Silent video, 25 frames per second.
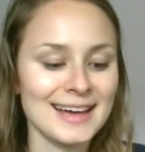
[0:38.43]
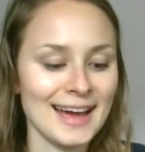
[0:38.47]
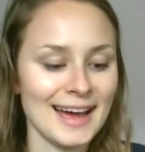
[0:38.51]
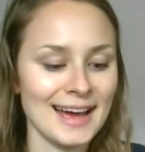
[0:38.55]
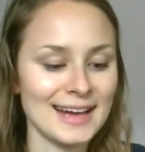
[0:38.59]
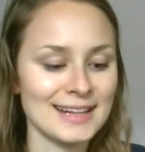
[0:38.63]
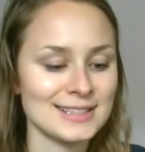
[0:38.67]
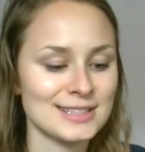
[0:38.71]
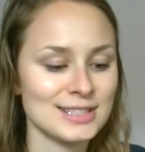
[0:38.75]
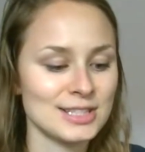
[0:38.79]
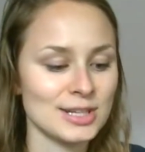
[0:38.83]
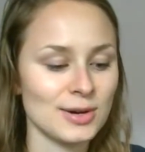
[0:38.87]

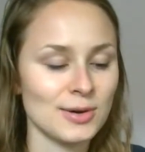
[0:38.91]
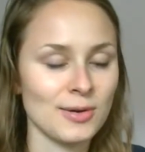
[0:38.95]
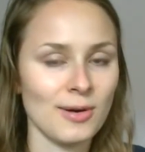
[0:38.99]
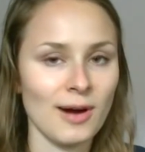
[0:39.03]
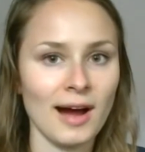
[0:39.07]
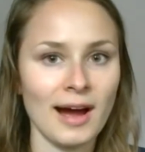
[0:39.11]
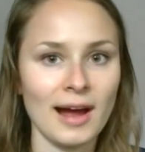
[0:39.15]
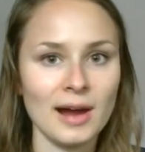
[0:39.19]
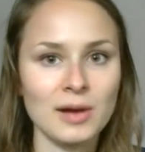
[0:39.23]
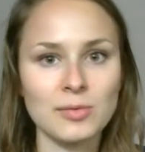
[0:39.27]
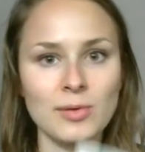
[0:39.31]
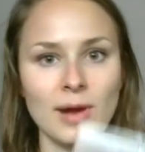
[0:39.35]
And so
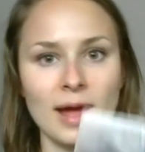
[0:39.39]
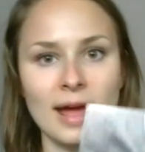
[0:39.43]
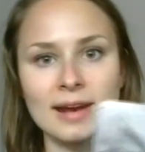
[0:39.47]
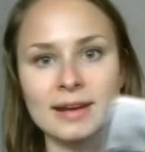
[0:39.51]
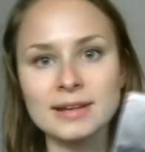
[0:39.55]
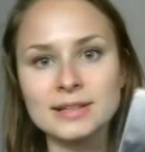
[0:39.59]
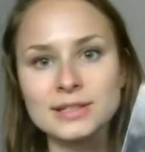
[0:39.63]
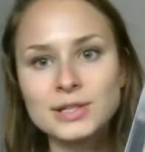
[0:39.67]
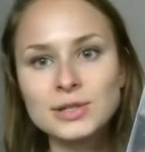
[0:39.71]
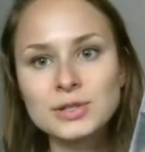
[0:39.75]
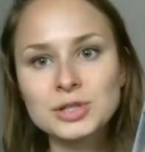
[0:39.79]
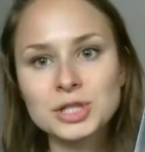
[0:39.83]
I
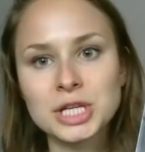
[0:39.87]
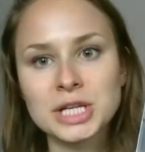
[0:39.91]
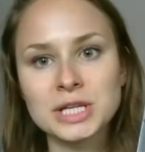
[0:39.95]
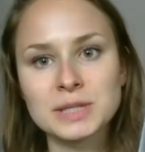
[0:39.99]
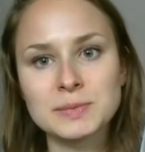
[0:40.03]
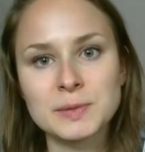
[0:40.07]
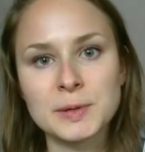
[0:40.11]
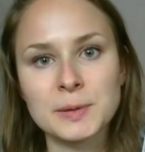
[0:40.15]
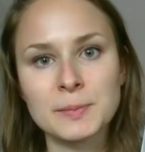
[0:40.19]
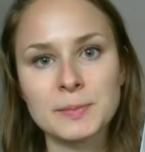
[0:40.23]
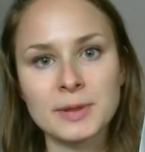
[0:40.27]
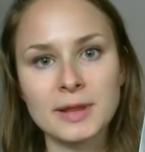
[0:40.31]
read two
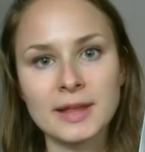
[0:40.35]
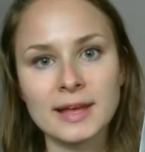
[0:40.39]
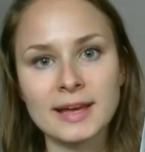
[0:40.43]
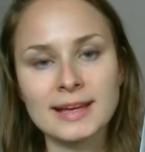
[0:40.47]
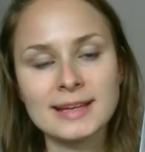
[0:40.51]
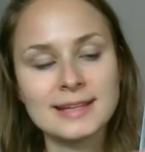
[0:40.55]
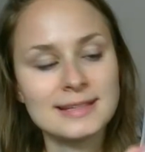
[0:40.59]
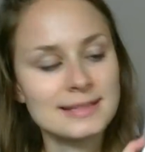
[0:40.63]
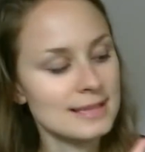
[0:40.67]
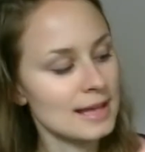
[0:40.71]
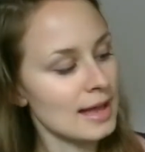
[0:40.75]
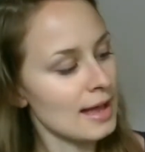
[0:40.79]
Shakespeare
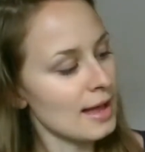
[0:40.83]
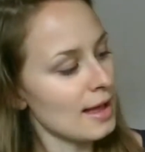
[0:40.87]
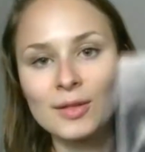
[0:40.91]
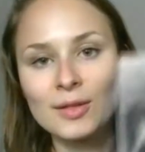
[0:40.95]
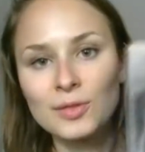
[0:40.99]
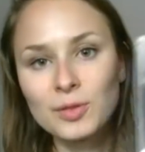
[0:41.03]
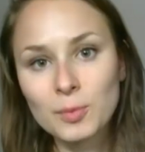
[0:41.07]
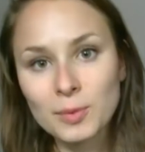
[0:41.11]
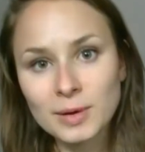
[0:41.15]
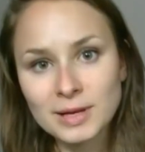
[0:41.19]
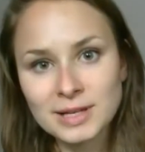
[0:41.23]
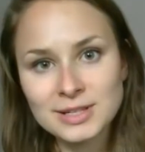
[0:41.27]
plays,
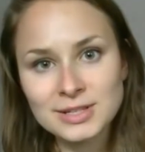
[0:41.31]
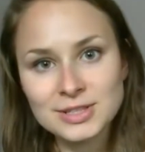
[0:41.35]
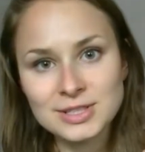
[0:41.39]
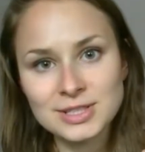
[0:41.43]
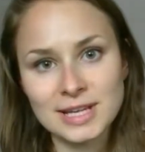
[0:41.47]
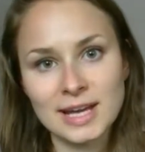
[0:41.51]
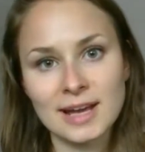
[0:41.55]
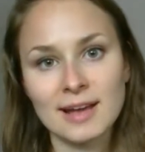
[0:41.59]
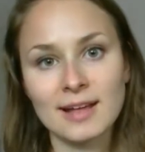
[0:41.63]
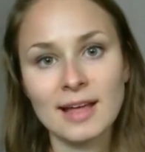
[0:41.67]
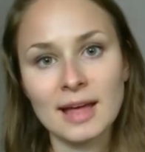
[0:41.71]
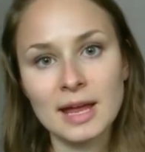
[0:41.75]
The Winter's
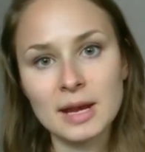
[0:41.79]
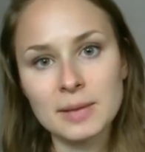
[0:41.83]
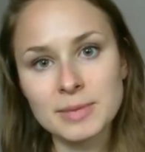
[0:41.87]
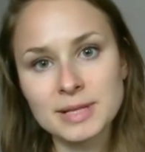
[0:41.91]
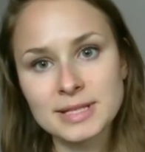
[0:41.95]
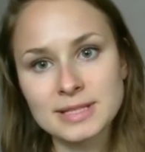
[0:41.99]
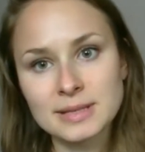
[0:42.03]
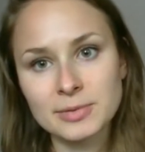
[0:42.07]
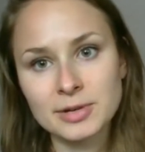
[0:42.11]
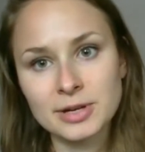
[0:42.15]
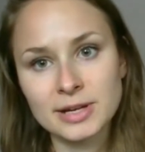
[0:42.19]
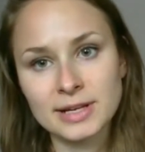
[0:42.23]
Tale and A
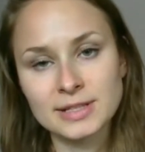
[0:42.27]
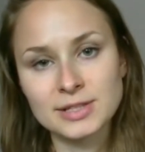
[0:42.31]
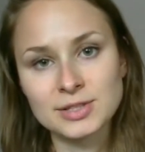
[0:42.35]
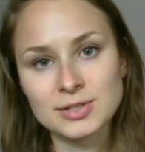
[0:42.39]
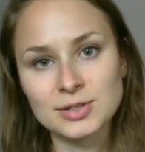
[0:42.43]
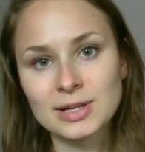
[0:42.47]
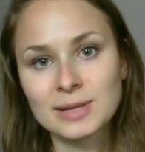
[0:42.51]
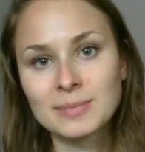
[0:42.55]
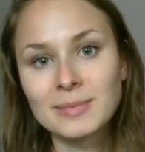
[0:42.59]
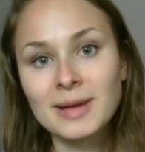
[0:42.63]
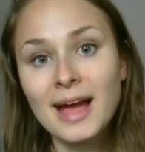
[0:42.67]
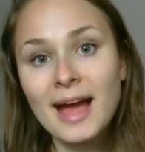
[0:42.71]
Midsummer Night's
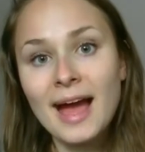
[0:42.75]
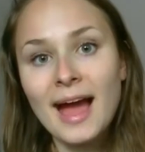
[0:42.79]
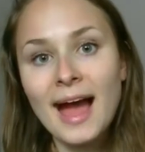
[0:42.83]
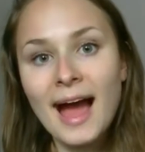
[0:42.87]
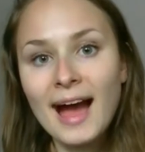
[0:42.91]
Dream.